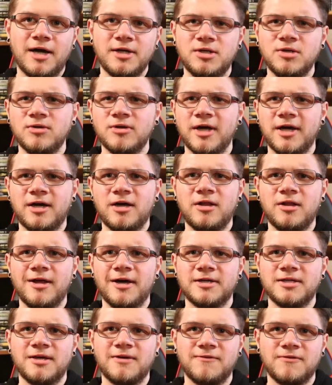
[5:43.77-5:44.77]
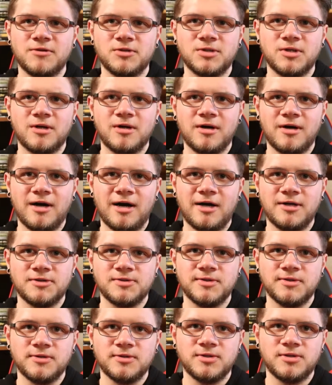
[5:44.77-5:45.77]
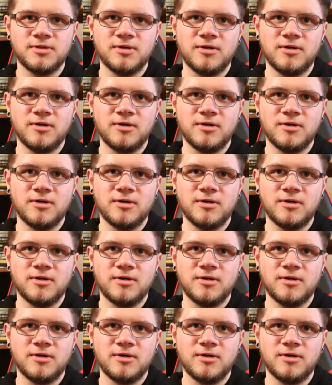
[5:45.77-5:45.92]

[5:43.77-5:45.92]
I do like collecting for certain consoles.